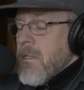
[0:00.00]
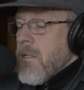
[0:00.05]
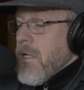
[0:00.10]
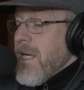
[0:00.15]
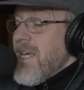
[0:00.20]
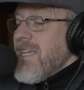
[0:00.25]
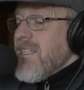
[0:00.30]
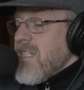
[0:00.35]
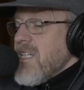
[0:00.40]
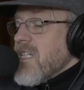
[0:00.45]

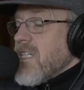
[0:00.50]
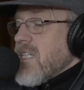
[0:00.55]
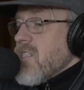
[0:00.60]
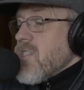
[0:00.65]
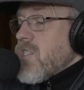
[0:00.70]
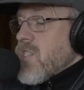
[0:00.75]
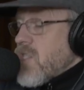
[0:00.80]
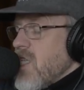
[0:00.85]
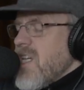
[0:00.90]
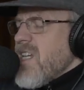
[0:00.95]
And he can
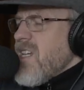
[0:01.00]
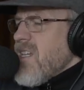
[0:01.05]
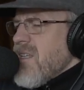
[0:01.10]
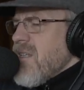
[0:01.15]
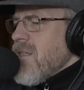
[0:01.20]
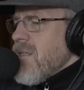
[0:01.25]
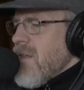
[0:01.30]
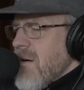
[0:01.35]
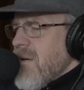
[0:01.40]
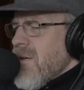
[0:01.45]
see
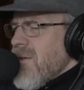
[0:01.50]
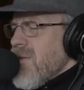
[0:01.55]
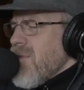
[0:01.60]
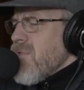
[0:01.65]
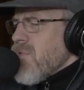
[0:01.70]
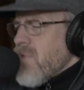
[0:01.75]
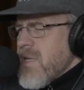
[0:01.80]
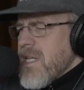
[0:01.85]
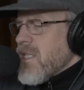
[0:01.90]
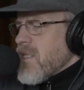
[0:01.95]
no
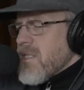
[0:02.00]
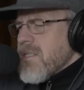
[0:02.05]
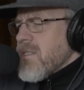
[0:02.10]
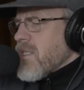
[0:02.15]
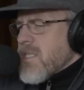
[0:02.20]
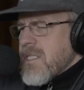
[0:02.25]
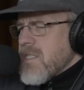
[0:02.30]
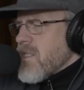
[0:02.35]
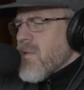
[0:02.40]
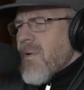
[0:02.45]
reasons,
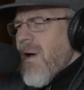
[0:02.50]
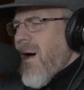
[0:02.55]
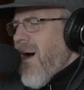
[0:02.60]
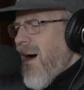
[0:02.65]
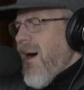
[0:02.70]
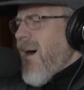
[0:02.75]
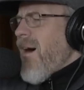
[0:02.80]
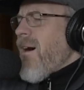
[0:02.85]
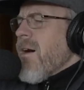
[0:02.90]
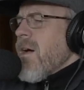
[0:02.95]
'cause there
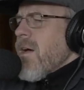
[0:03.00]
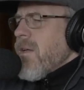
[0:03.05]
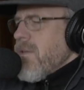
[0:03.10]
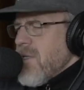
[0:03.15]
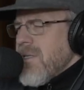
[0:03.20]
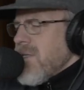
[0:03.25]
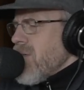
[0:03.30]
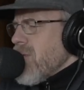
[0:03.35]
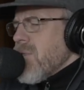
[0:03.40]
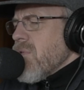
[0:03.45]
are
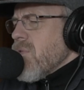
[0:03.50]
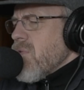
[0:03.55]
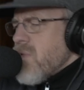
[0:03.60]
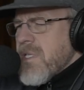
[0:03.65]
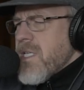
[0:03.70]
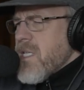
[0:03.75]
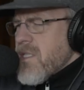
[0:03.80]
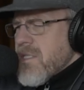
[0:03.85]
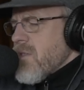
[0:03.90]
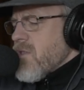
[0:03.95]
no
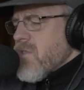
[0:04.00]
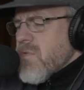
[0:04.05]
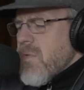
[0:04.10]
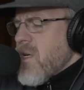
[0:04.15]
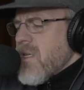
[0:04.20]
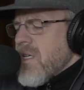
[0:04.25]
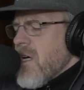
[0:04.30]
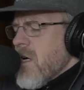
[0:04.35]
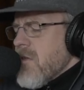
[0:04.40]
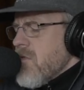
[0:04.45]
reasons.
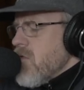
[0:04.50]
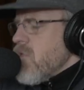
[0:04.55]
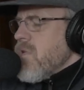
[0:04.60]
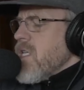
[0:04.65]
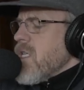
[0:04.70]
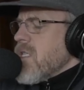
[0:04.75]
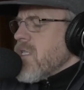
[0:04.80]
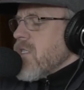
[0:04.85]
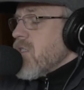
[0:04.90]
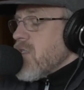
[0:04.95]
What
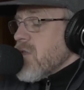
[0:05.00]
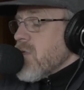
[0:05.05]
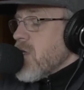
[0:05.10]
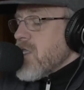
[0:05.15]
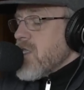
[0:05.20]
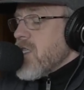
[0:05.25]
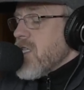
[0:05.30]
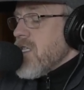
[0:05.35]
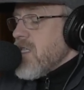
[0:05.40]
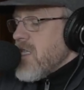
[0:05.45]
reasons
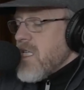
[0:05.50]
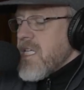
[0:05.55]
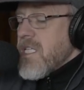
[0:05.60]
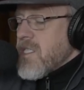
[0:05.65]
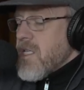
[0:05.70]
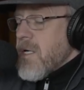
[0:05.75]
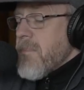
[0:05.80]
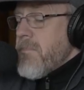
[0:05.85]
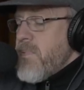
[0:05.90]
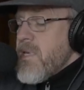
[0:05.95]
would you need
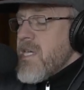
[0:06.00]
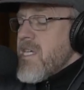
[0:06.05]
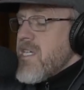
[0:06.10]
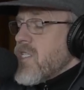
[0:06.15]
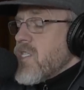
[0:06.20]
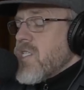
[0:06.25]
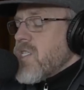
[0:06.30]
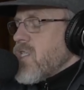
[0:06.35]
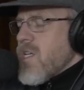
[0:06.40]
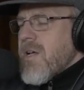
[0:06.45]
to be
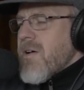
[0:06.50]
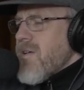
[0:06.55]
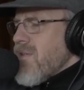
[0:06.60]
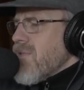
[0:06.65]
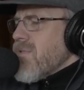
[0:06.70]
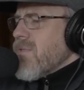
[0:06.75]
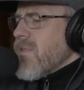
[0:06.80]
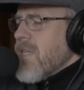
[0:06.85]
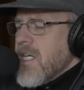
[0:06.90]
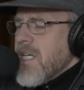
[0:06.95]

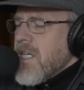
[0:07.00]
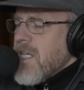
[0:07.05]
shown?